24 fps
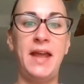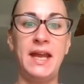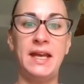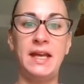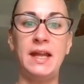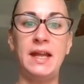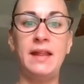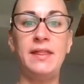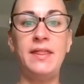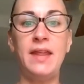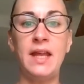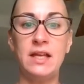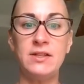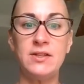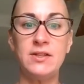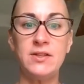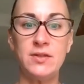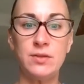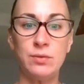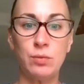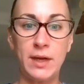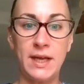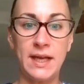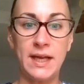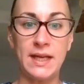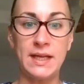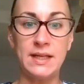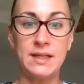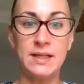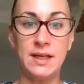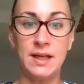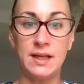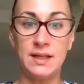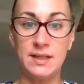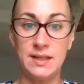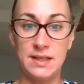anything
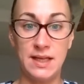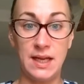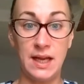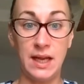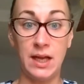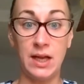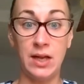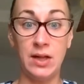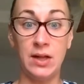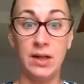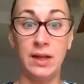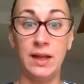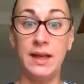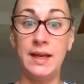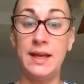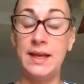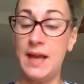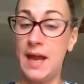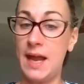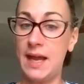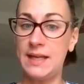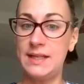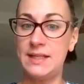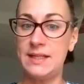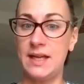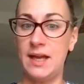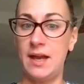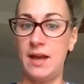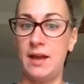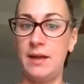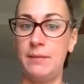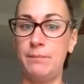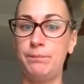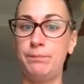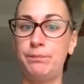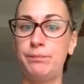sweet until
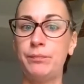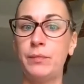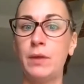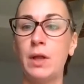nighttime,